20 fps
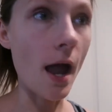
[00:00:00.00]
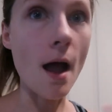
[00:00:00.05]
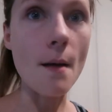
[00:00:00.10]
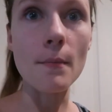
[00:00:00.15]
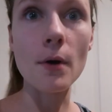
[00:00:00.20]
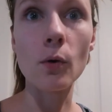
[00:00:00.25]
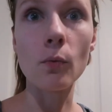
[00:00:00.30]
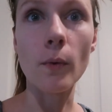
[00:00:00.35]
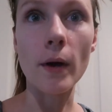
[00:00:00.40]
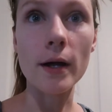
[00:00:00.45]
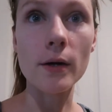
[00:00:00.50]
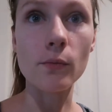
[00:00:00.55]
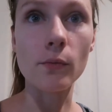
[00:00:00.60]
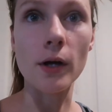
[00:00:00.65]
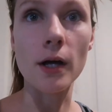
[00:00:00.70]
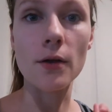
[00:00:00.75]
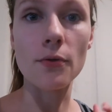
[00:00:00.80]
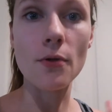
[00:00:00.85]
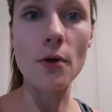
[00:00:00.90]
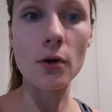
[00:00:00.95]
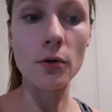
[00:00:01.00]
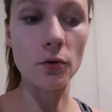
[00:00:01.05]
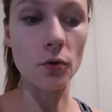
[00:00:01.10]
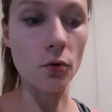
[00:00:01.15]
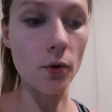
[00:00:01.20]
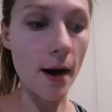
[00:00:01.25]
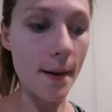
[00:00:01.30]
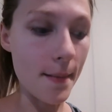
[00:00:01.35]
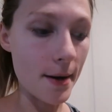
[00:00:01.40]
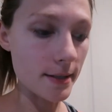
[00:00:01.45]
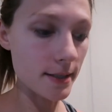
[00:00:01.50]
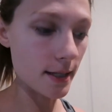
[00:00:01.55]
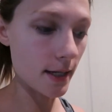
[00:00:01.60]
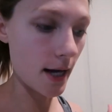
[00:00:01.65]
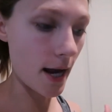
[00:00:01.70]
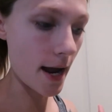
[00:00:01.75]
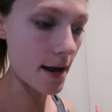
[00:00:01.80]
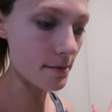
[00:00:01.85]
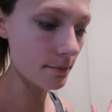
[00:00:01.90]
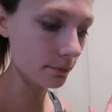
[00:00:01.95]
Emma went with Grandma
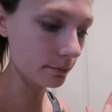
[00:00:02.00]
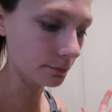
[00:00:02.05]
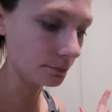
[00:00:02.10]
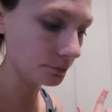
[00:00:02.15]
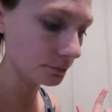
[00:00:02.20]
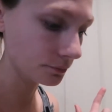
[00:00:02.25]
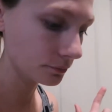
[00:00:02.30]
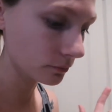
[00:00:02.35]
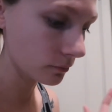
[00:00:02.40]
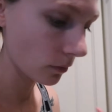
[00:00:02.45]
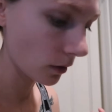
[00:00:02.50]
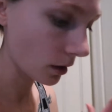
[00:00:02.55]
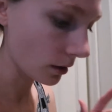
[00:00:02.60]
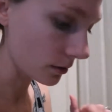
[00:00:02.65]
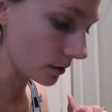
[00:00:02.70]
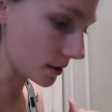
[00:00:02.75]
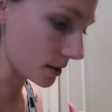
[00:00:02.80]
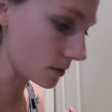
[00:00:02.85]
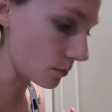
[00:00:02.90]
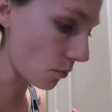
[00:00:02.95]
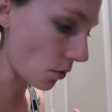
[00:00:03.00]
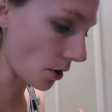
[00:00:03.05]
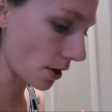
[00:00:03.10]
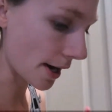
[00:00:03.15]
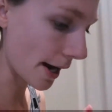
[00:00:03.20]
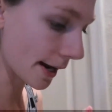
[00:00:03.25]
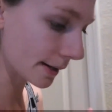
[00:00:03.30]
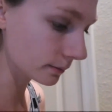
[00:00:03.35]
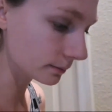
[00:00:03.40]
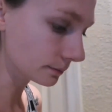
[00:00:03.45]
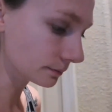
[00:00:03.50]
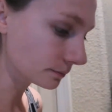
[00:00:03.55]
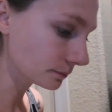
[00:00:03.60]
today, this morning,